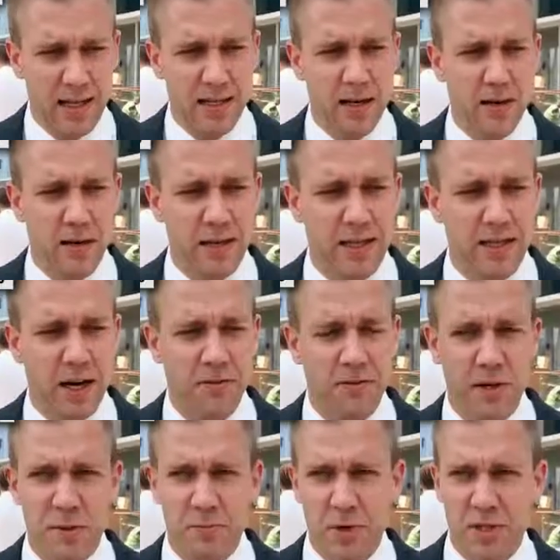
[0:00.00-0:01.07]
So it's our
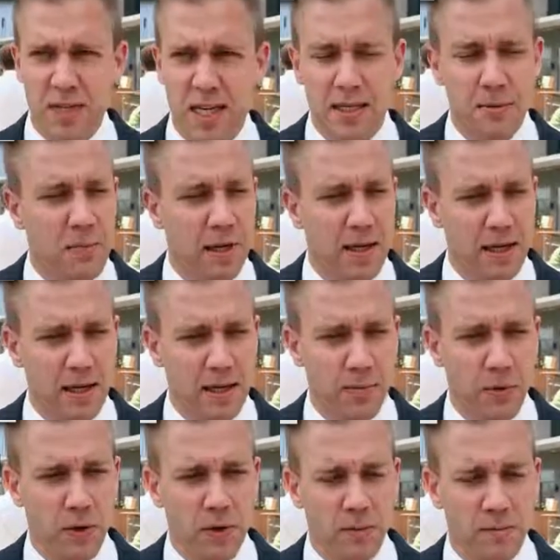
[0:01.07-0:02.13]
first project, but it
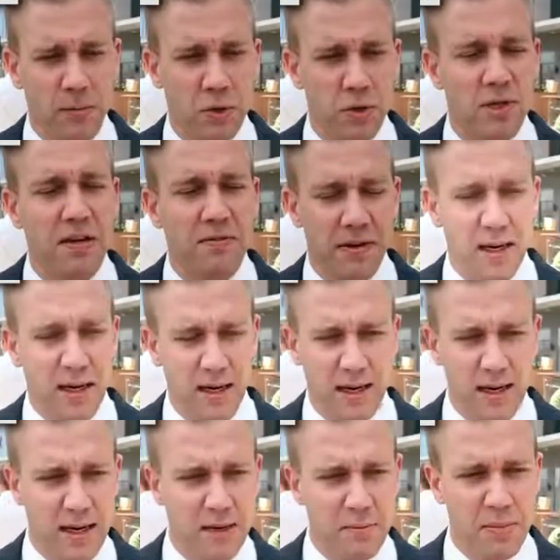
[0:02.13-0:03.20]
will most
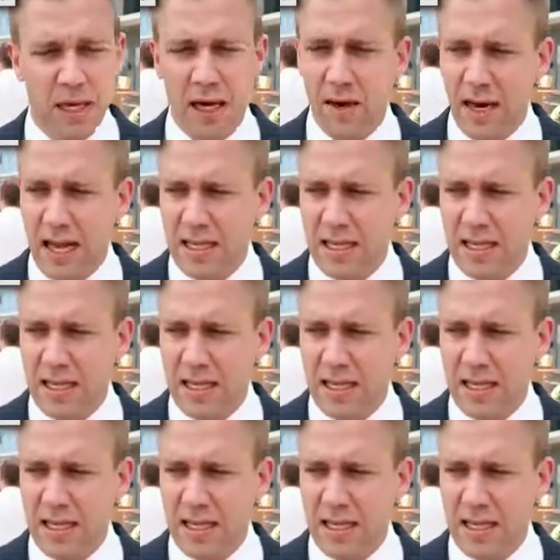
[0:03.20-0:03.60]
definitely not be our last.